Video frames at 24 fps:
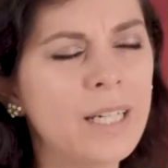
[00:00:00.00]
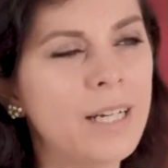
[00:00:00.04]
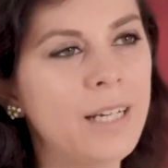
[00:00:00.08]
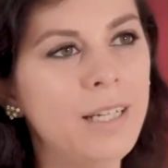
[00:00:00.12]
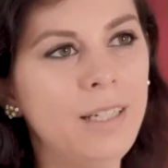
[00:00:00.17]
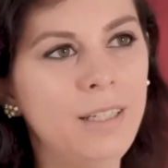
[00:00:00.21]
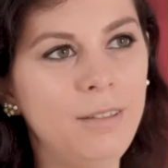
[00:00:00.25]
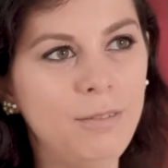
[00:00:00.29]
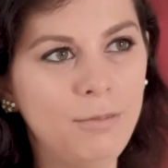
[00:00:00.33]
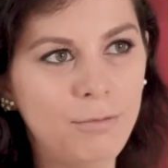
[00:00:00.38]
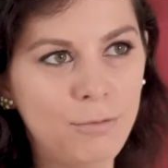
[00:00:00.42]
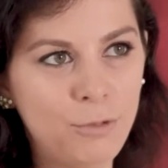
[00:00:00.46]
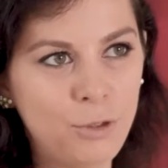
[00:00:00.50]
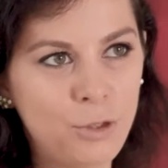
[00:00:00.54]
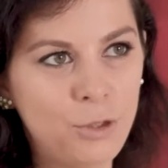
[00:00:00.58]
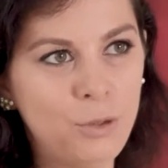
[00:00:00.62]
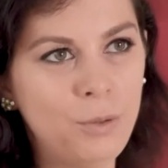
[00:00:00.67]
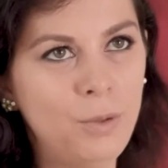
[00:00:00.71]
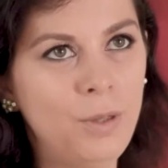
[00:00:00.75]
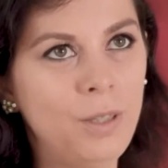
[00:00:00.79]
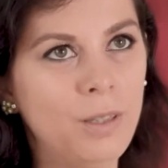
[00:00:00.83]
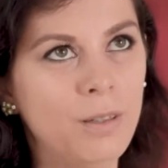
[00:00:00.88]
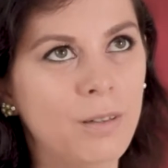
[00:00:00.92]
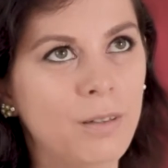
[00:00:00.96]
I
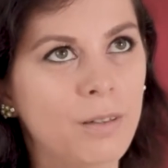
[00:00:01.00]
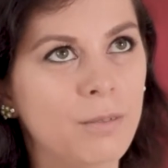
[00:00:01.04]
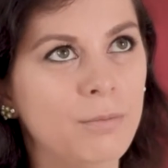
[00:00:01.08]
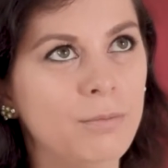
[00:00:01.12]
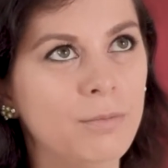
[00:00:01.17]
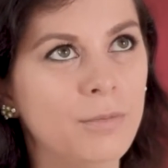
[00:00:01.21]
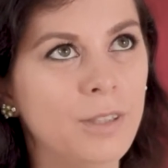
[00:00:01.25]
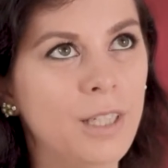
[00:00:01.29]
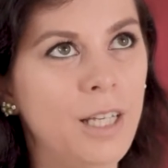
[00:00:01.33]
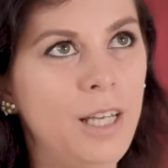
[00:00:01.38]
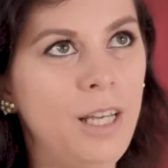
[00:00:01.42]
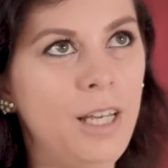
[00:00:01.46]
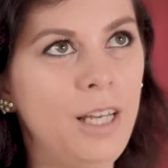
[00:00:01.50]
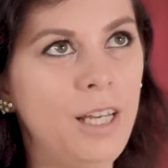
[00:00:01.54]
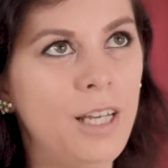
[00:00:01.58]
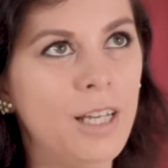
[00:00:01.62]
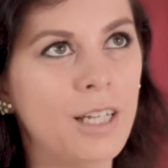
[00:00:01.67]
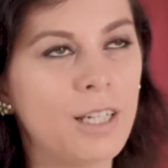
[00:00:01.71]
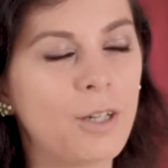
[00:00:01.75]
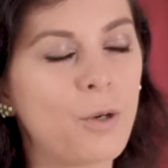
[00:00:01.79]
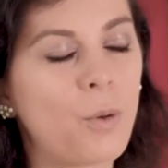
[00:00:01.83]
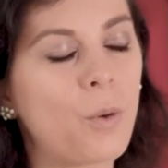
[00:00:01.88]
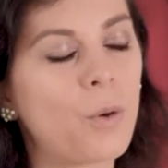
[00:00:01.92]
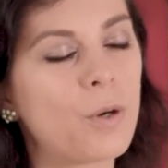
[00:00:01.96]
do the
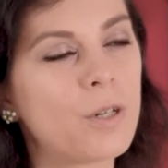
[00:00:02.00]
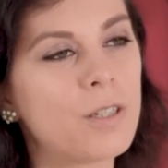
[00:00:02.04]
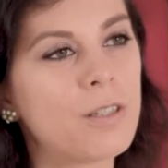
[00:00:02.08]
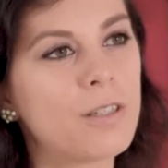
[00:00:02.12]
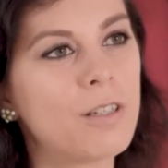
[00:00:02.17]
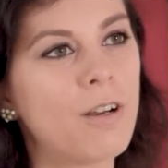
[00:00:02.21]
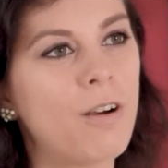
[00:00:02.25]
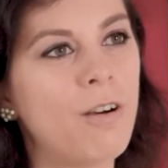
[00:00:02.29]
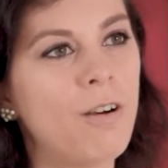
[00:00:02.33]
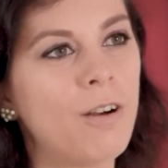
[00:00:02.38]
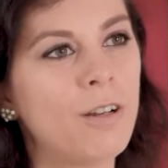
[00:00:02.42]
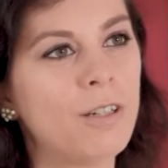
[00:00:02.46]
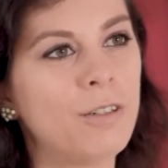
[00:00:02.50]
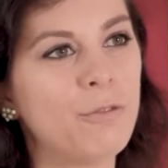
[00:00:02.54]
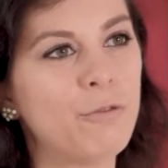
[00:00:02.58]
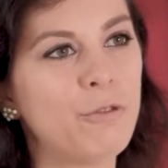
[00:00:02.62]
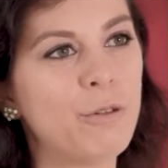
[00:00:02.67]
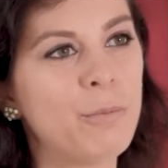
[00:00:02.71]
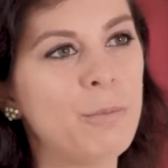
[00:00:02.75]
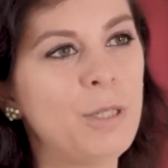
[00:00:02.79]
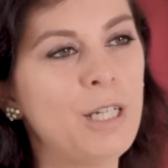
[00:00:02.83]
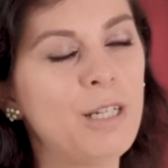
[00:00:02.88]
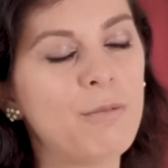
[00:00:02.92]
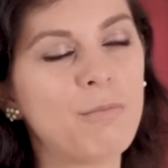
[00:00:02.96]
course on
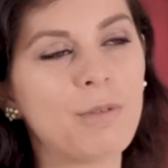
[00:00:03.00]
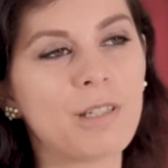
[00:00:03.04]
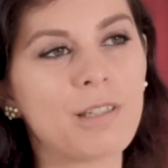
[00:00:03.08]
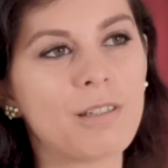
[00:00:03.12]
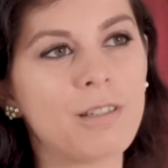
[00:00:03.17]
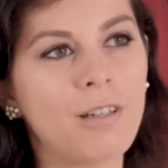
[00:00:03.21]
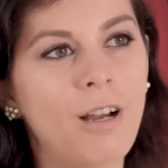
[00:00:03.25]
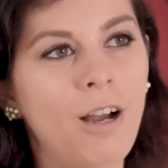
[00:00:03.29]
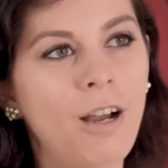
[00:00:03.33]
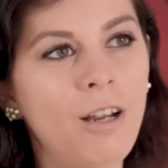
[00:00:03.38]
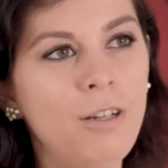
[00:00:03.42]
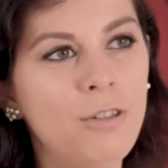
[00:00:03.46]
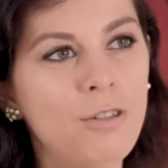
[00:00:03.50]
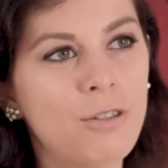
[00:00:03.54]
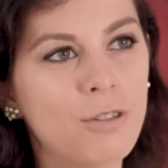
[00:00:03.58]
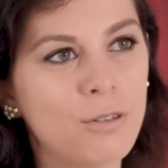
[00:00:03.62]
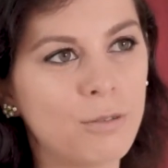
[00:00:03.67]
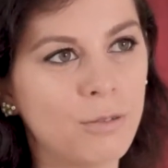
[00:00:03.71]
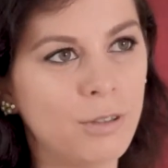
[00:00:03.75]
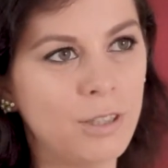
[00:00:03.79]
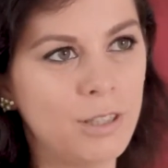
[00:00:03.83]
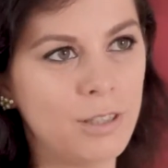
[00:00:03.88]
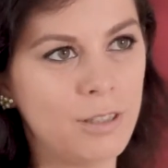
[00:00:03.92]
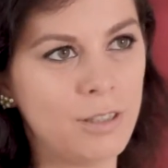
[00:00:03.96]
feminine massage,
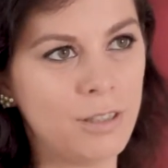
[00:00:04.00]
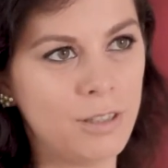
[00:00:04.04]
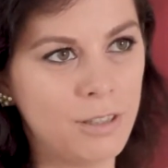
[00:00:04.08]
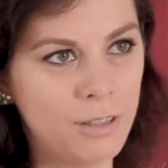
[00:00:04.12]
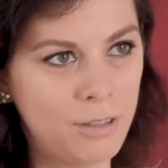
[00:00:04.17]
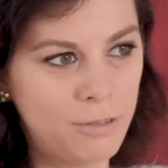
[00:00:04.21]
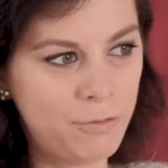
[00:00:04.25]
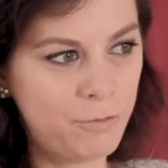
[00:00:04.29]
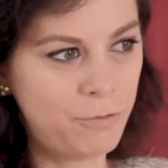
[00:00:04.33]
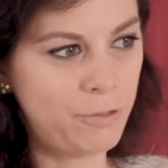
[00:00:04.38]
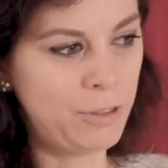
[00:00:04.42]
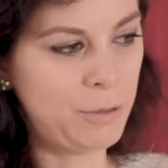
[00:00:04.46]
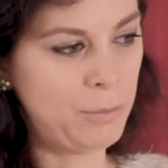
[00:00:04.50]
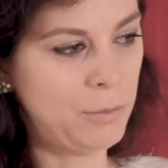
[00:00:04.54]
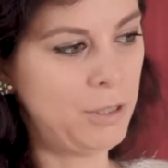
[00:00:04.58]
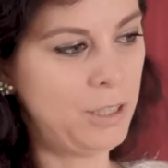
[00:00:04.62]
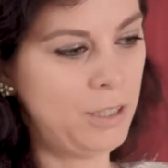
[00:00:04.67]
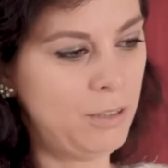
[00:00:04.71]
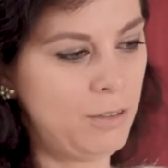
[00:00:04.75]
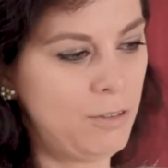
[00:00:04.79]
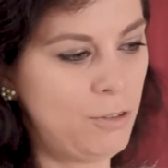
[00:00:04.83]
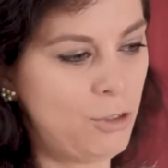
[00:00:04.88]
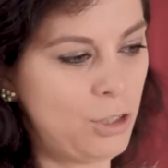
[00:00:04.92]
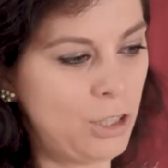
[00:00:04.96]
so this is
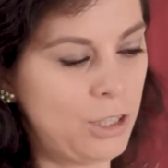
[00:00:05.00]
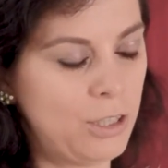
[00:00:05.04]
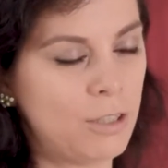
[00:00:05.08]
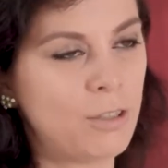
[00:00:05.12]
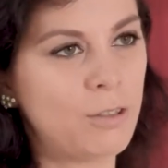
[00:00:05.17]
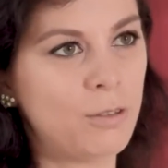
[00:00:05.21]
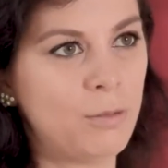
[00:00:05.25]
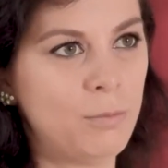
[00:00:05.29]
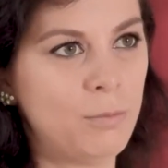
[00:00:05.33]
feminine genital